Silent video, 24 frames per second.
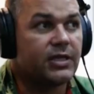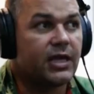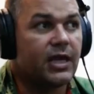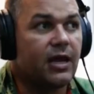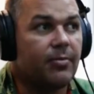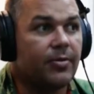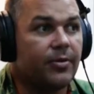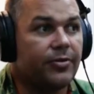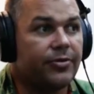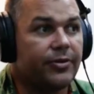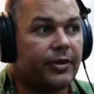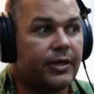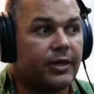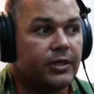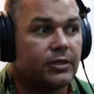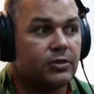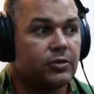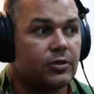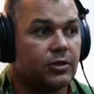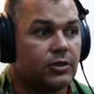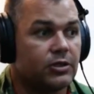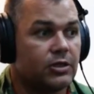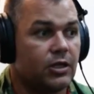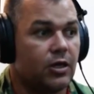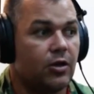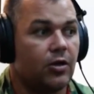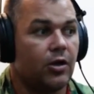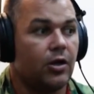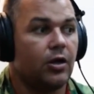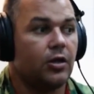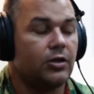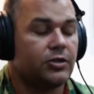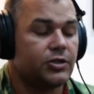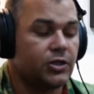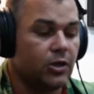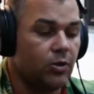couple of things.
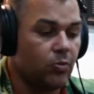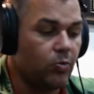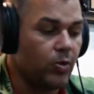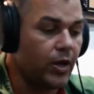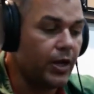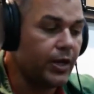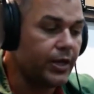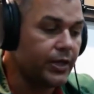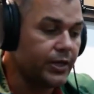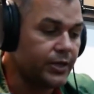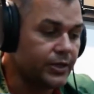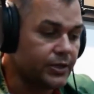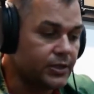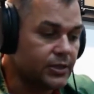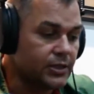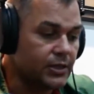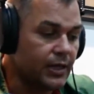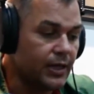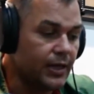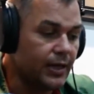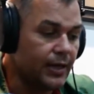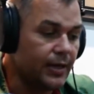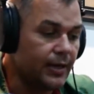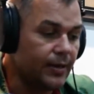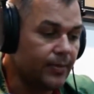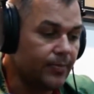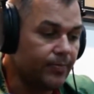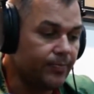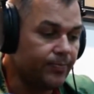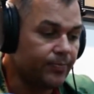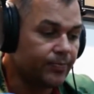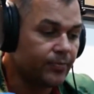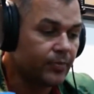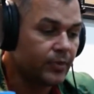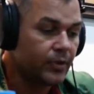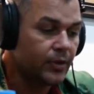So one is
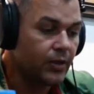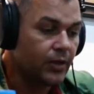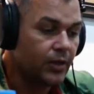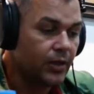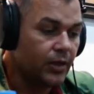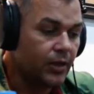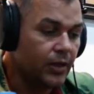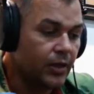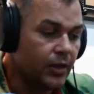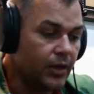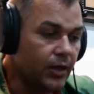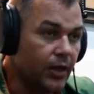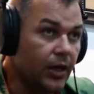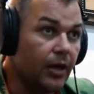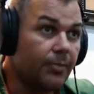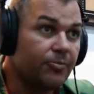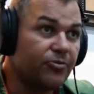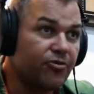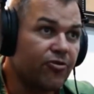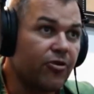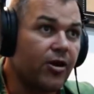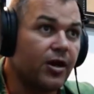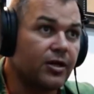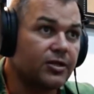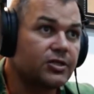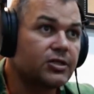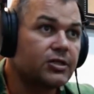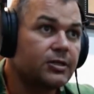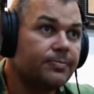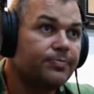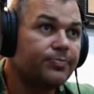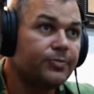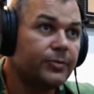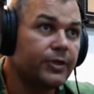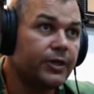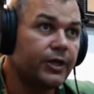trust,
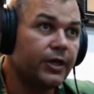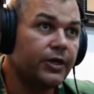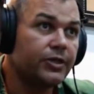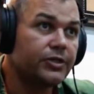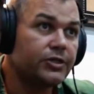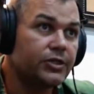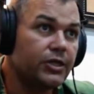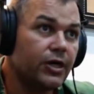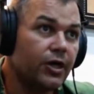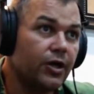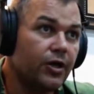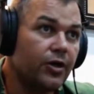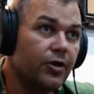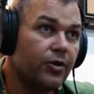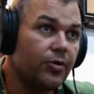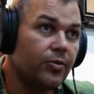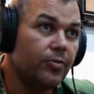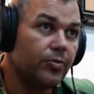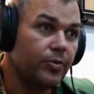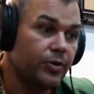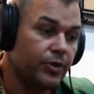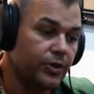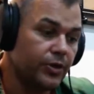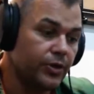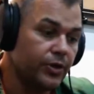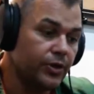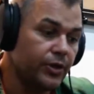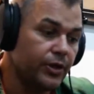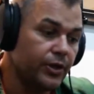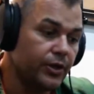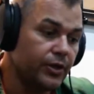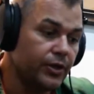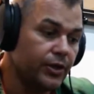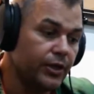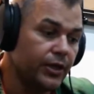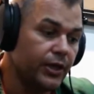you know. So
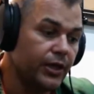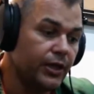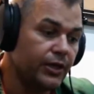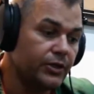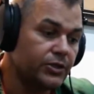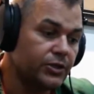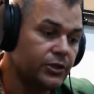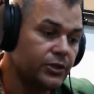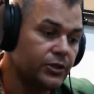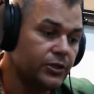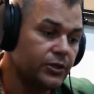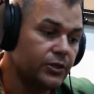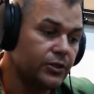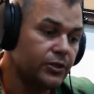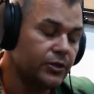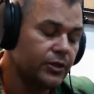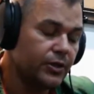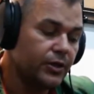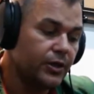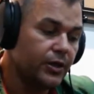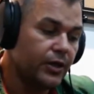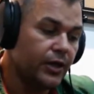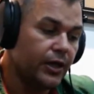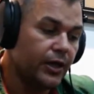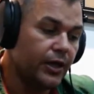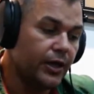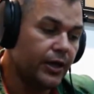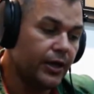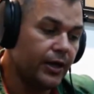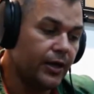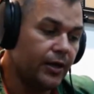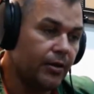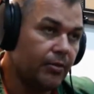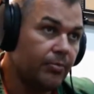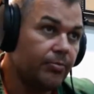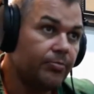you need to,
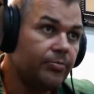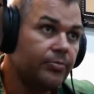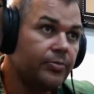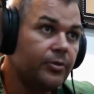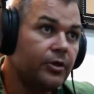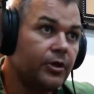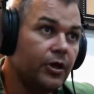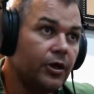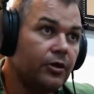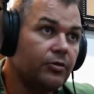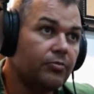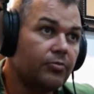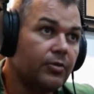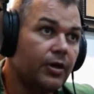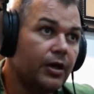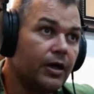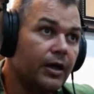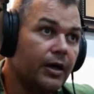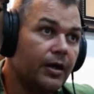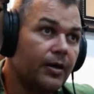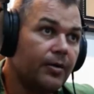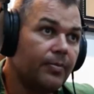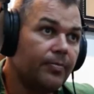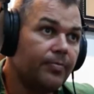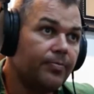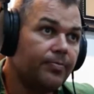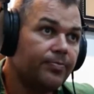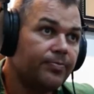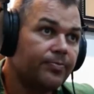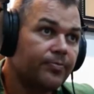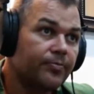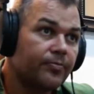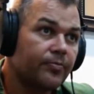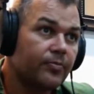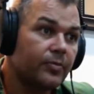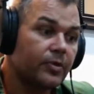
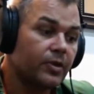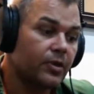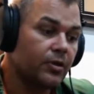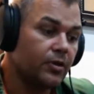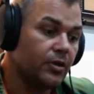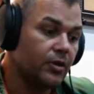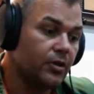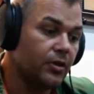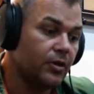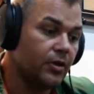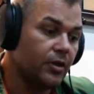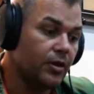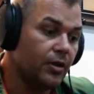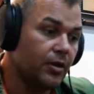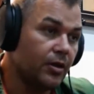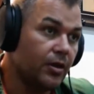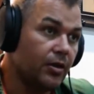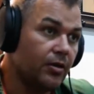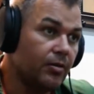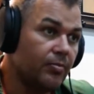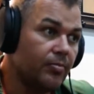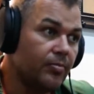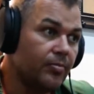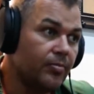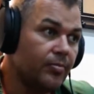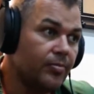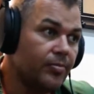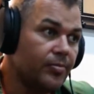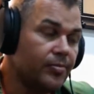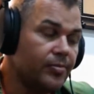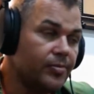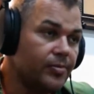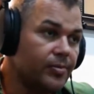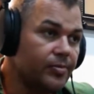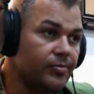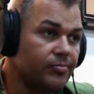
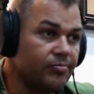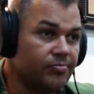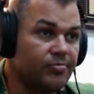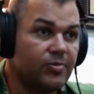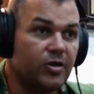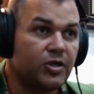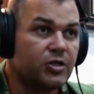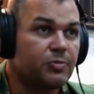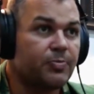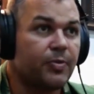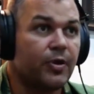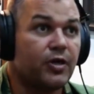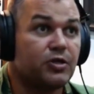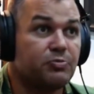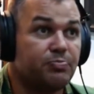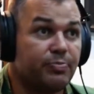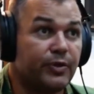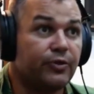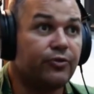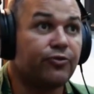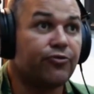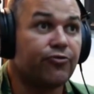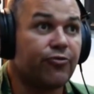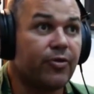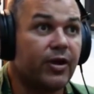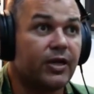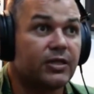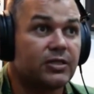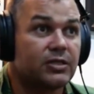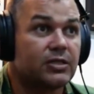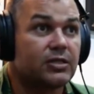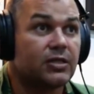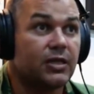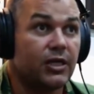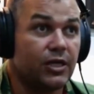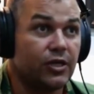I suppose, build
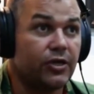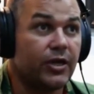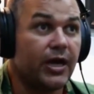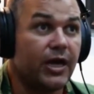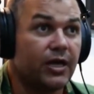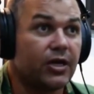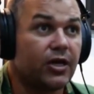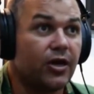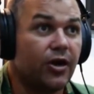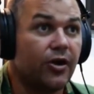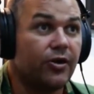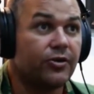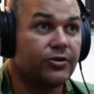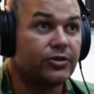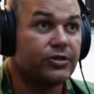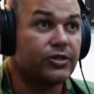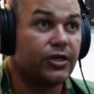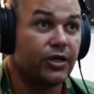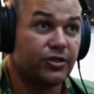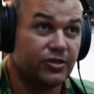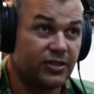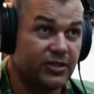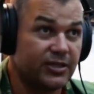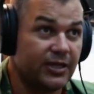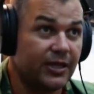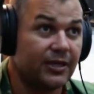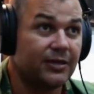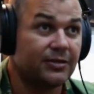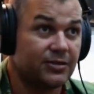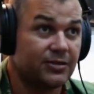trust in your head coach, you know, to